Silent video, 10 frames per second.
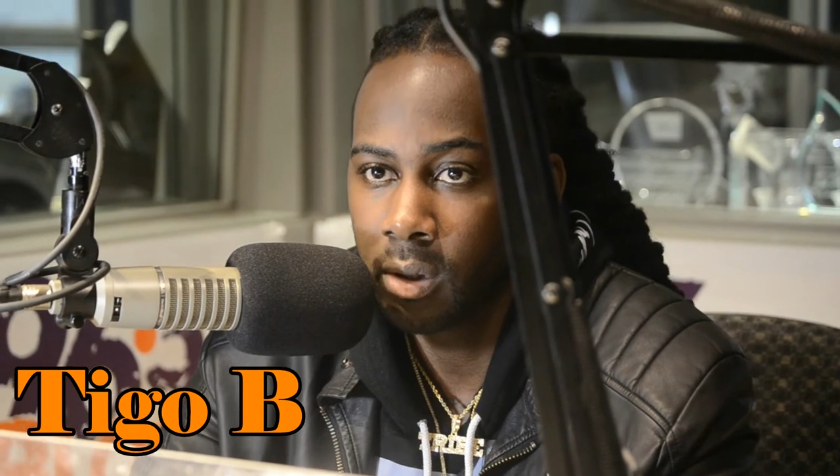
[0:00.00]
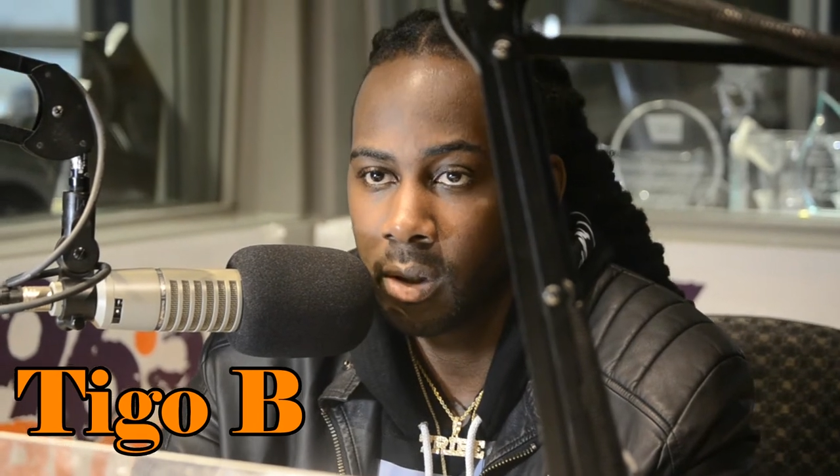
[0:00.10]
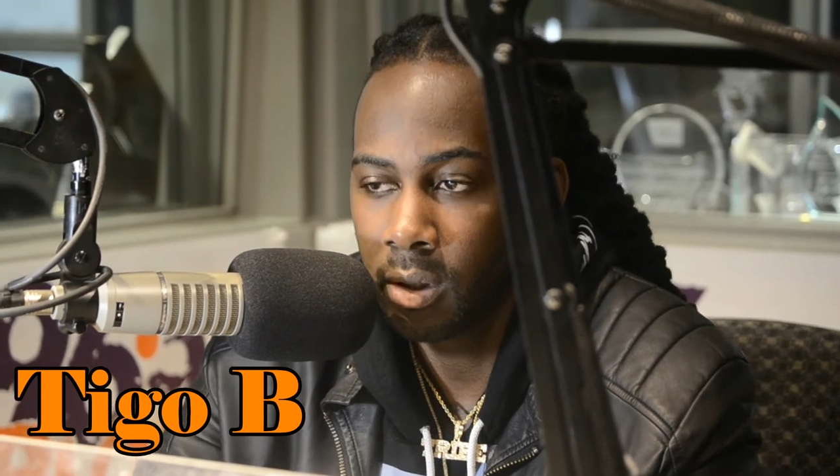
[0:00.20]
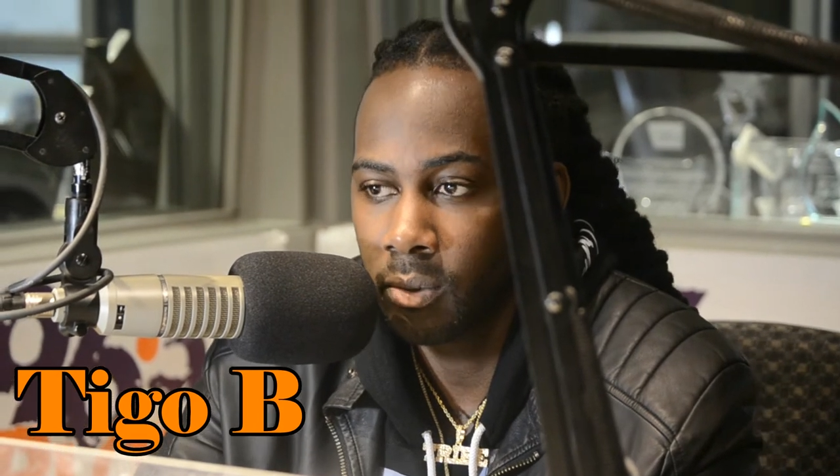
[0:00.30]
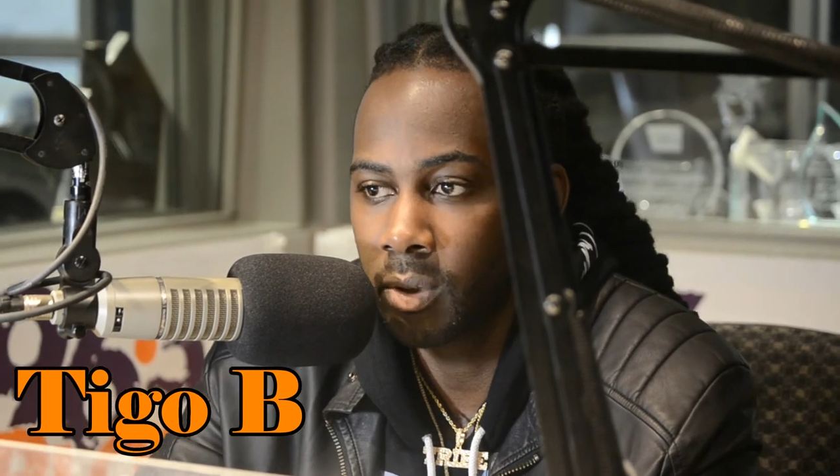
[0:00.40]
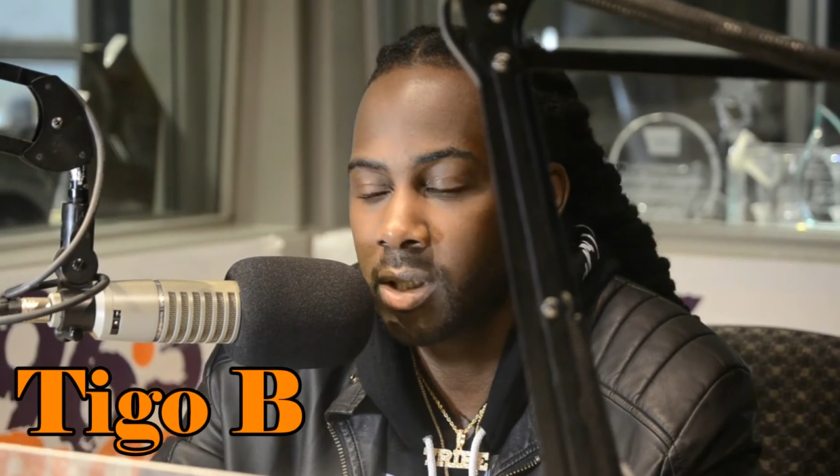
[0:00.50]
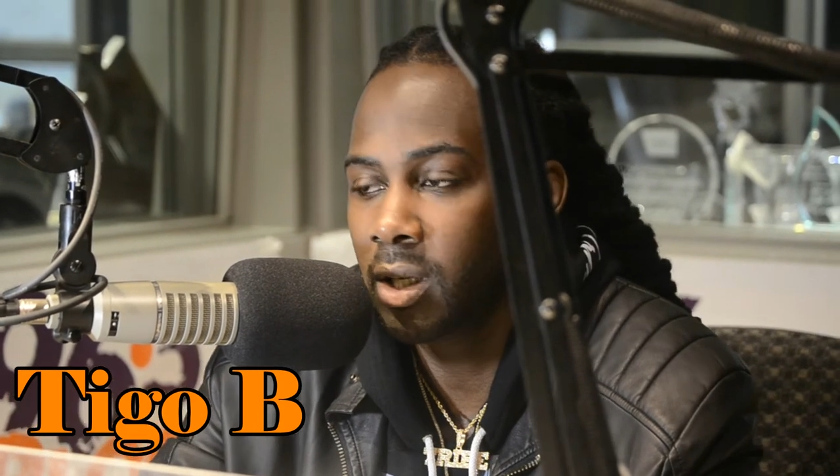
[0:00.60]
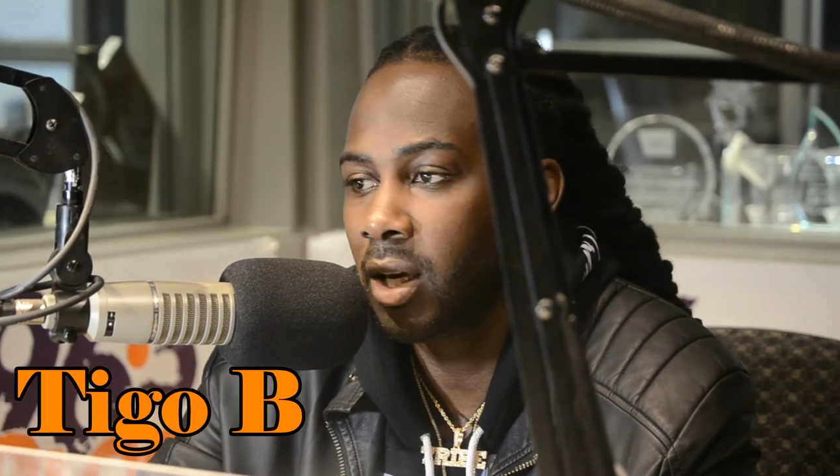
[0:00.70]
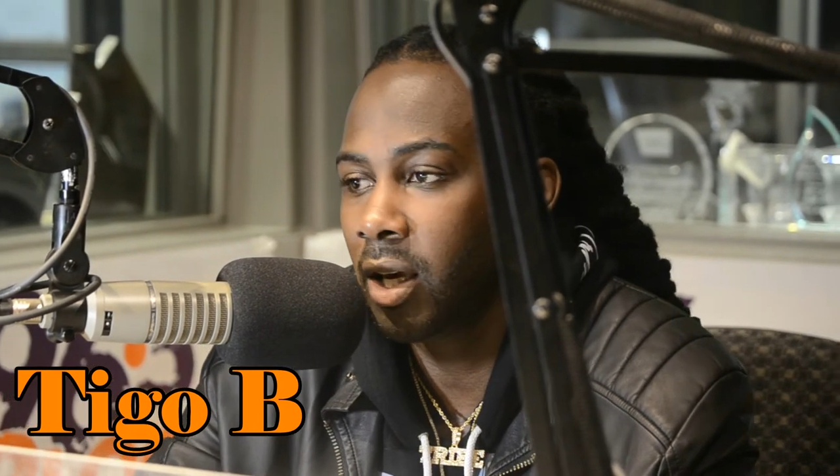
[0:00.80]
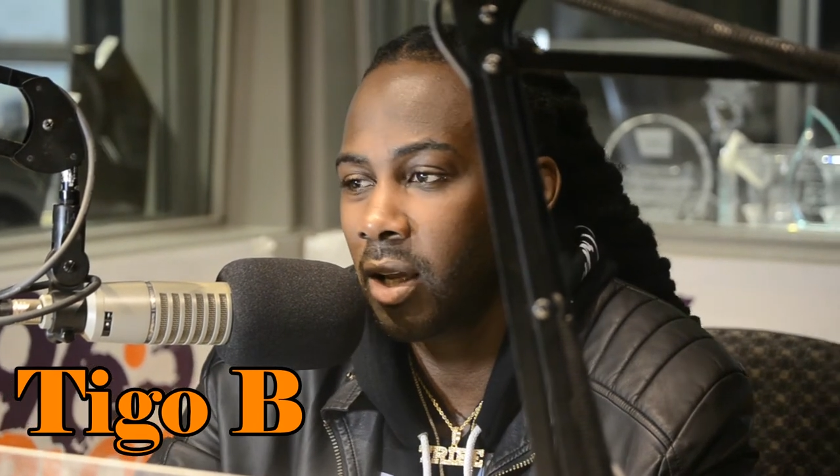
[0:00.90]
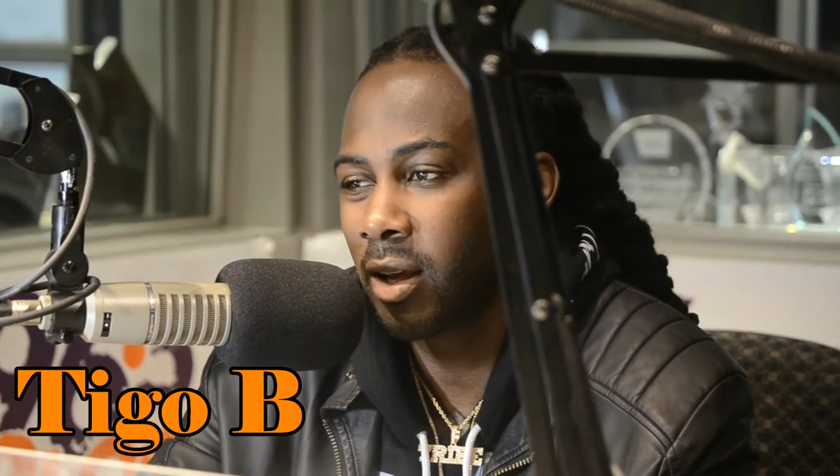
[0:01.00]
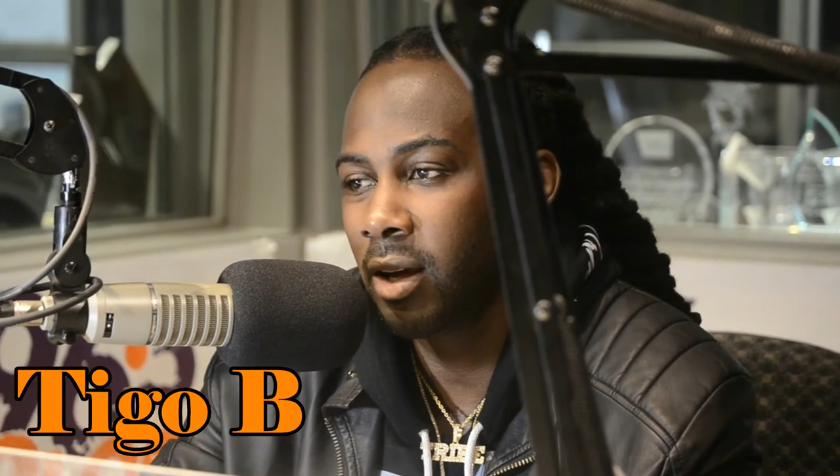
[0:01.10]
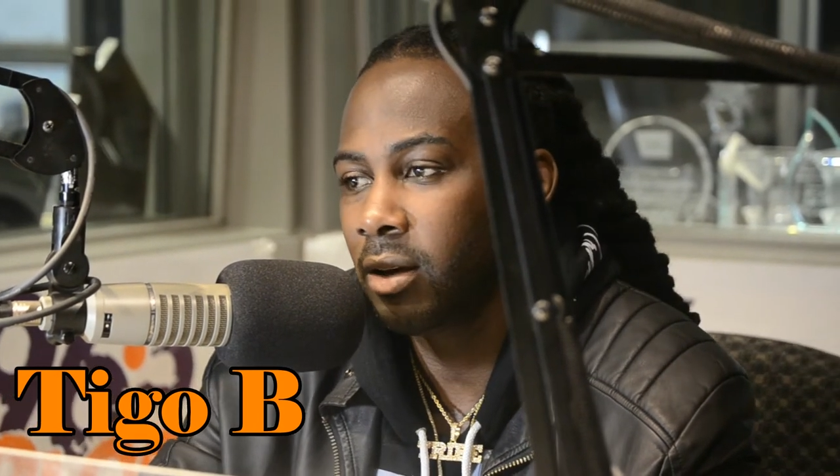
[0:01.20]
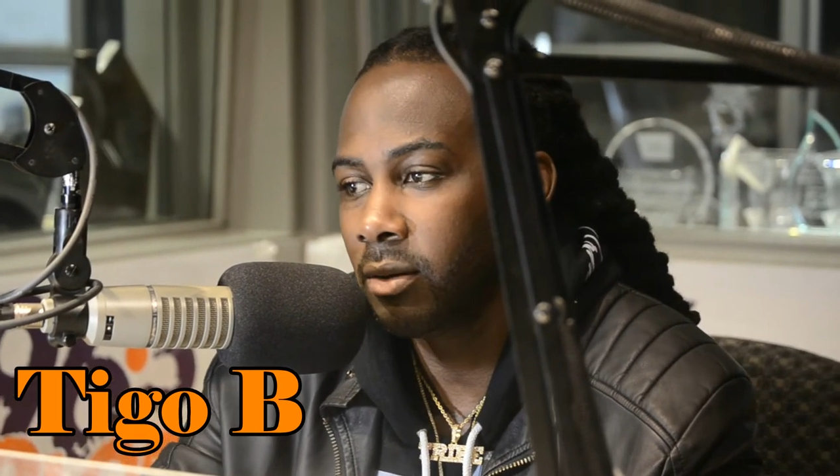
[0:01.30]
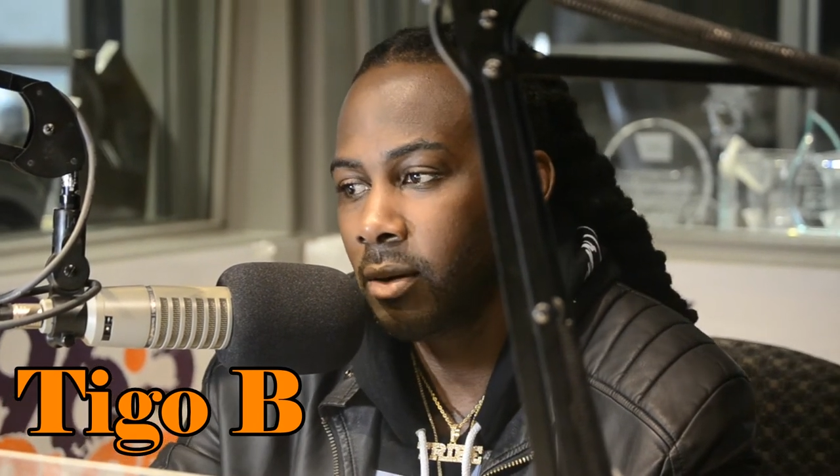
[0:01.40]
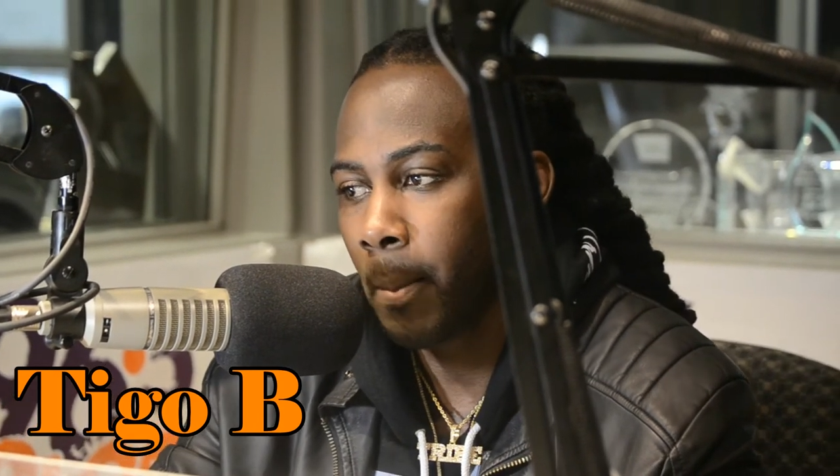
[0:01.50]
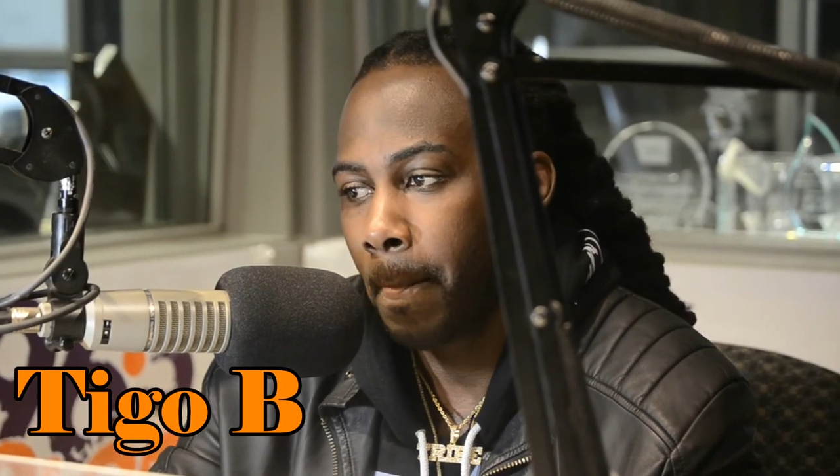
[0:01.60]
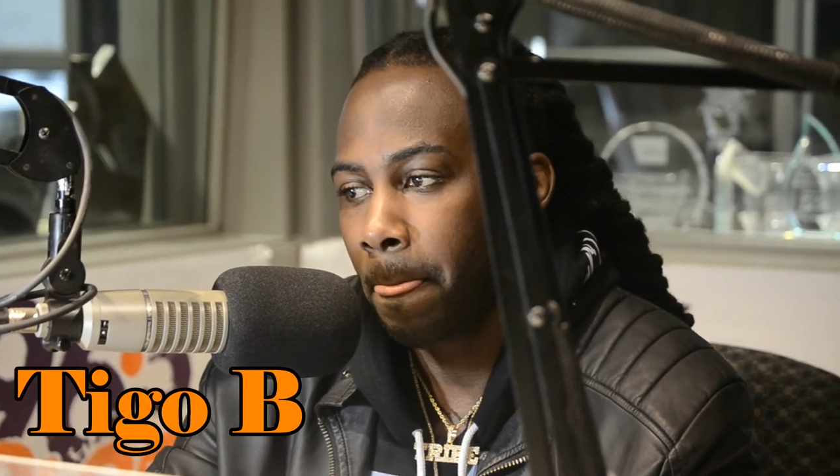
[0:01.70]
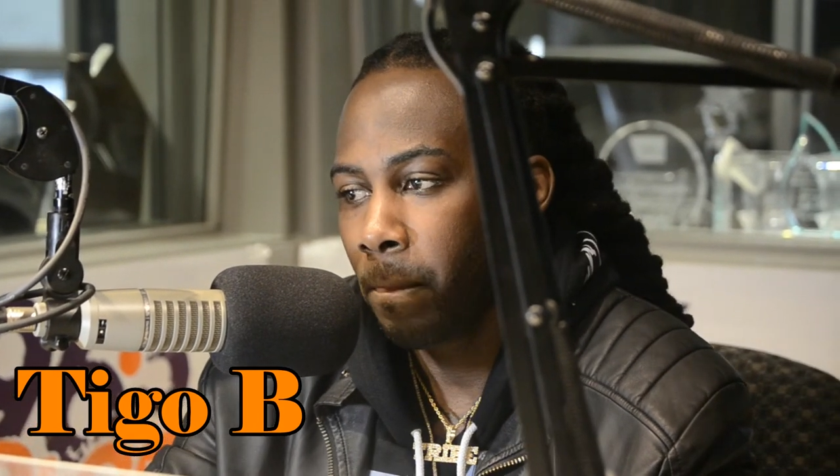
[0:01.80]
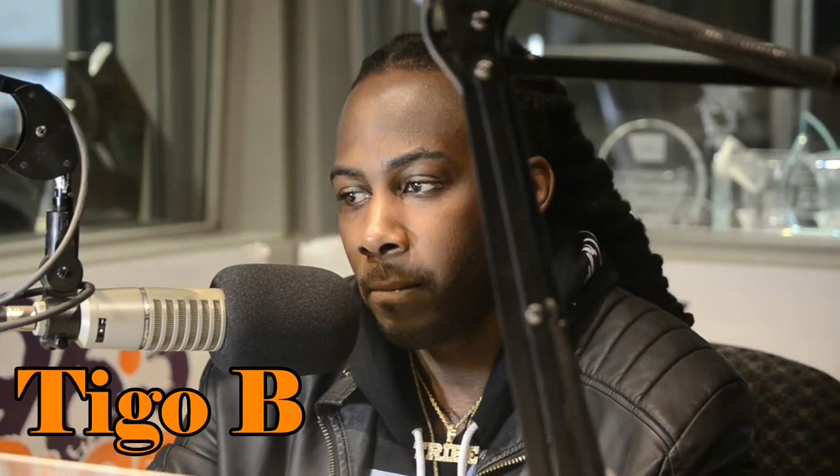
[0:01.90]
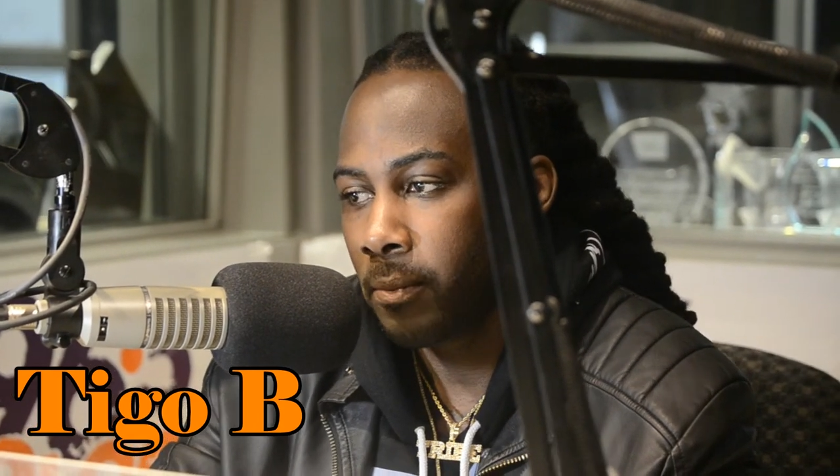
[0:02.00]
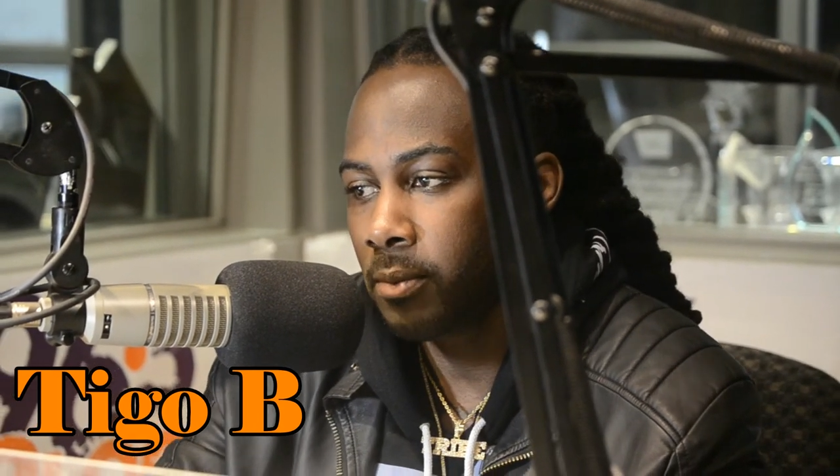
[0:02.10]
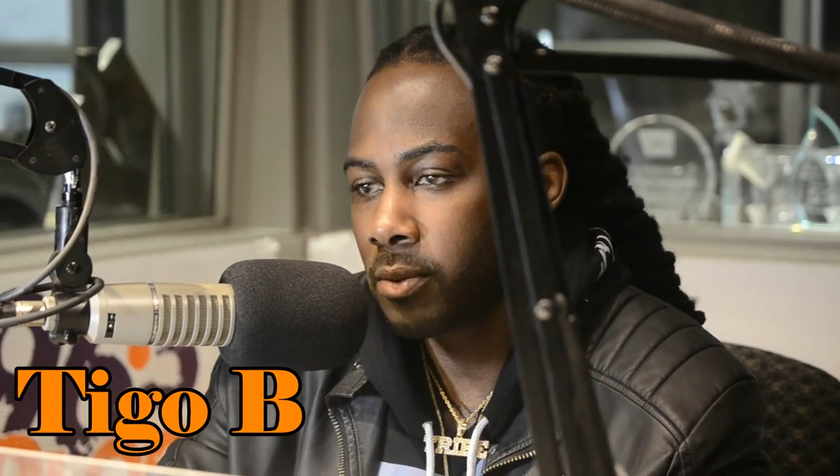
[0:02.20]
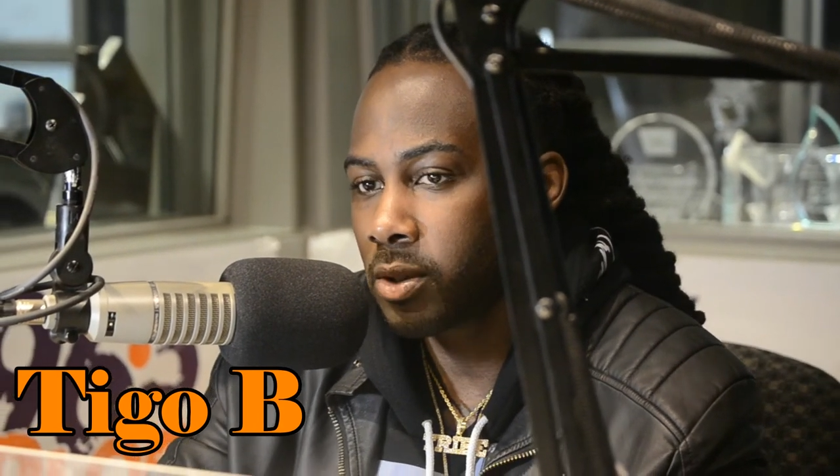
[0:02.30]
Yeah. Once again, like, people